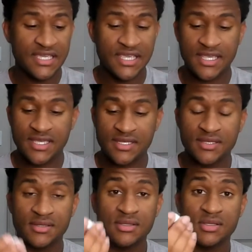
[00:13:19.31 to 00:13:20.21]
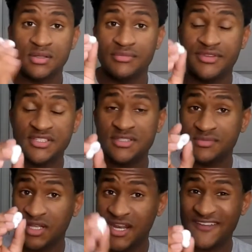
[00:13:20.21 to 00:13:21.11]
and this
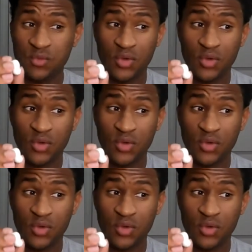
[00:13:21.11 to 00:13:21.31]
is the left